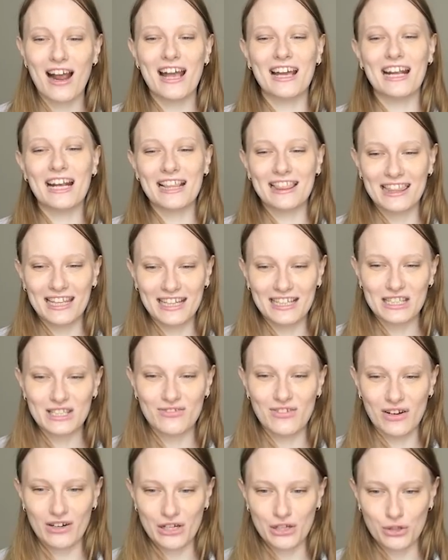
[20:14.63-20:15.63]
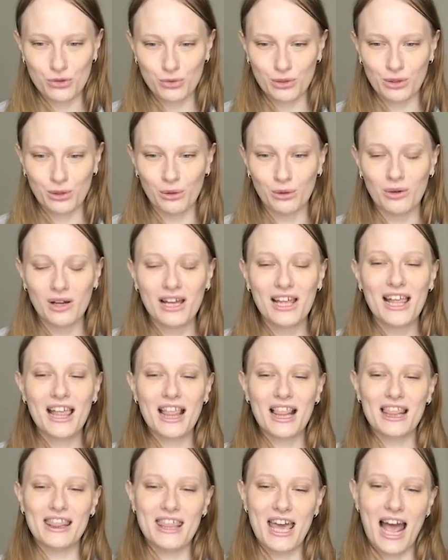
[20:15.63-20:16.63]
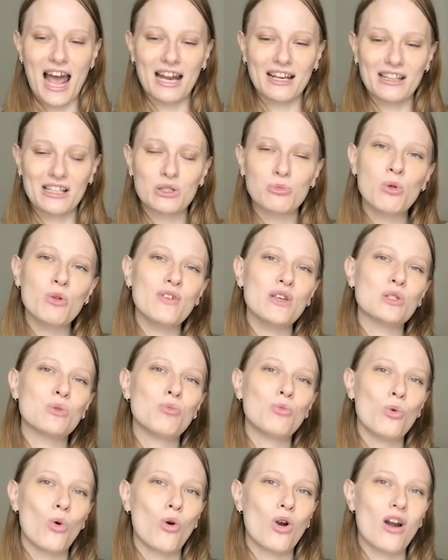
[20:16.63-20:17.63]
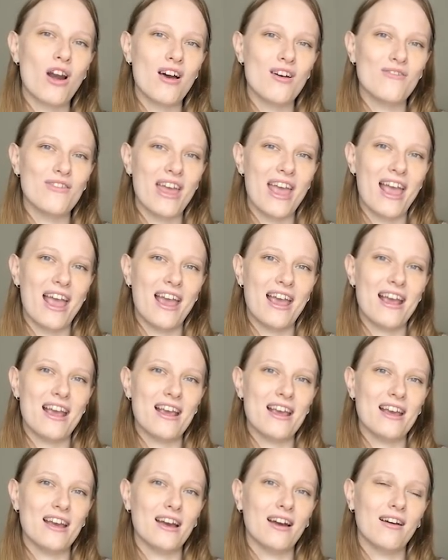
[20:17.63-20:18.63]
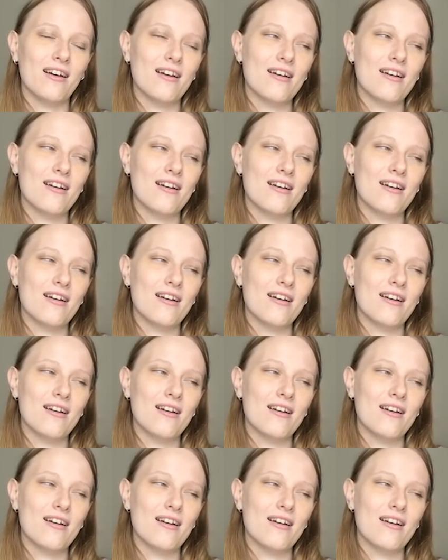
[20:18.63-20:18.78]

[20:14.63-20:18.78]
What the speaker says: and I think it's very true, that this movie is more of a